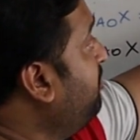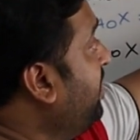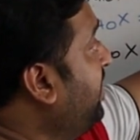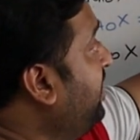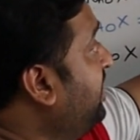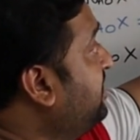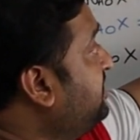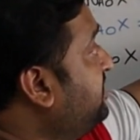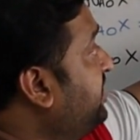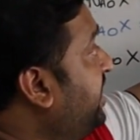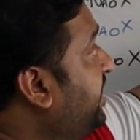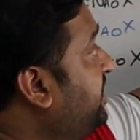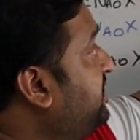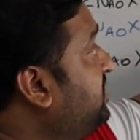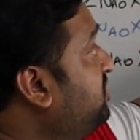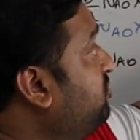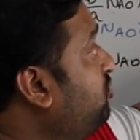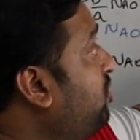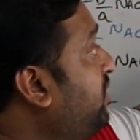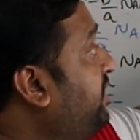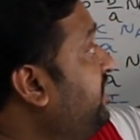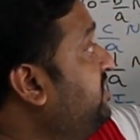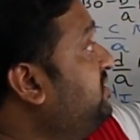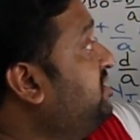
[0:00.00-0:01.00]
minus X.
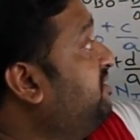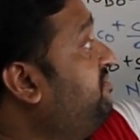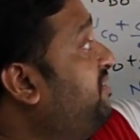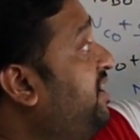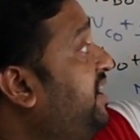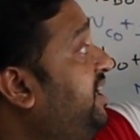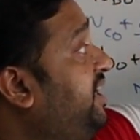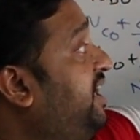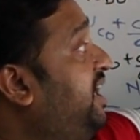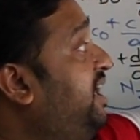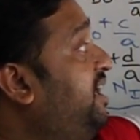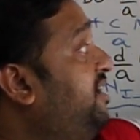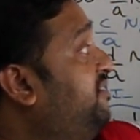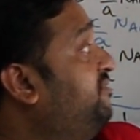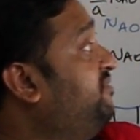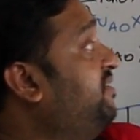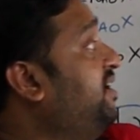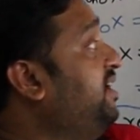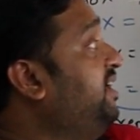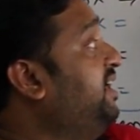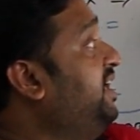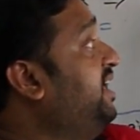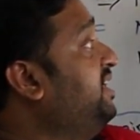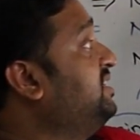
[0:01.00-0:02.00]
What is the phi A?
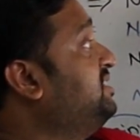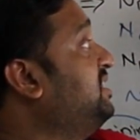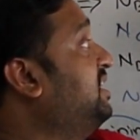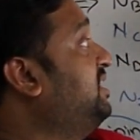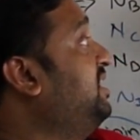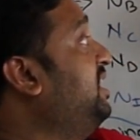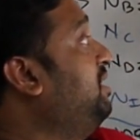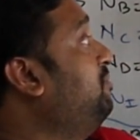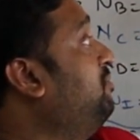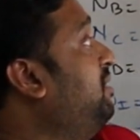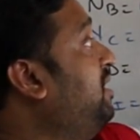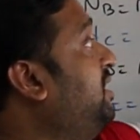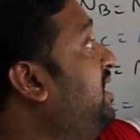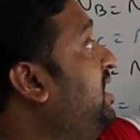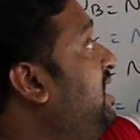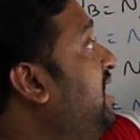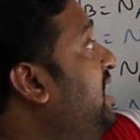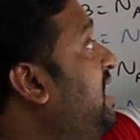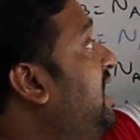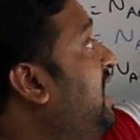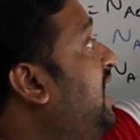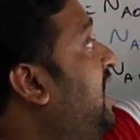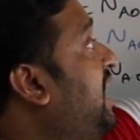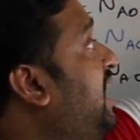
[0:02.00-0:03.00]
Phi A is nothing but
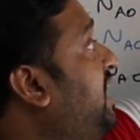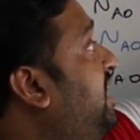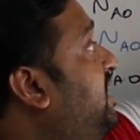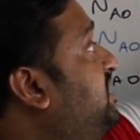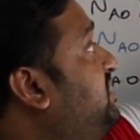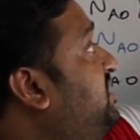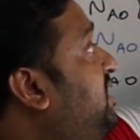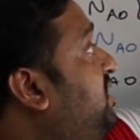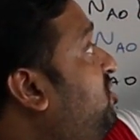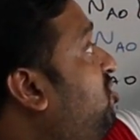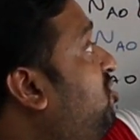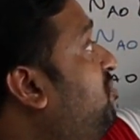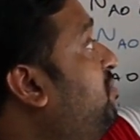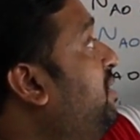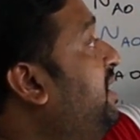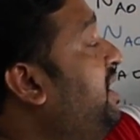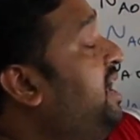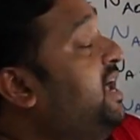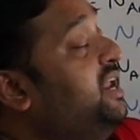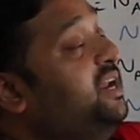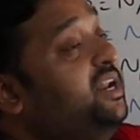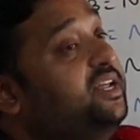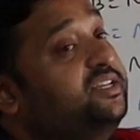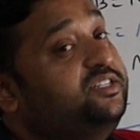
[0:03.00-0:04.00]
Na0 by
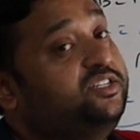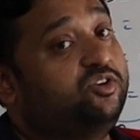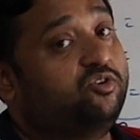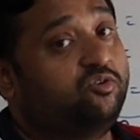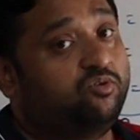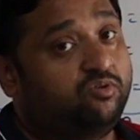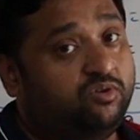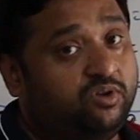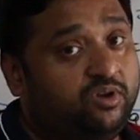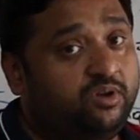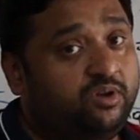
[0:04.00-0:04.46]
Na0,